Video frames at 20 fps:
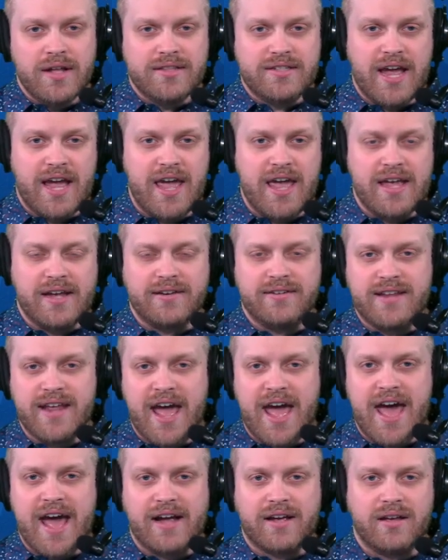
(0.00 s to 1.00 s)
Tank,
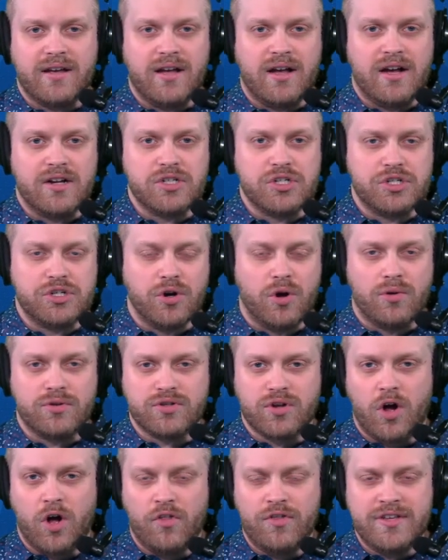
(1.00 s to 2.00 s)
Dak, Schultz,
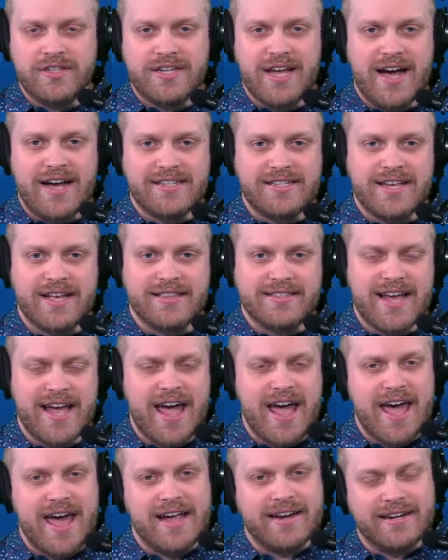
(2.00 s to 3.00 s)
all these guys get
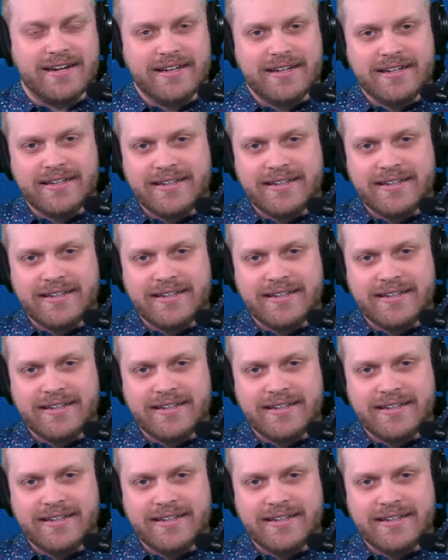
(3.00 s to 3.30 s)
tagged.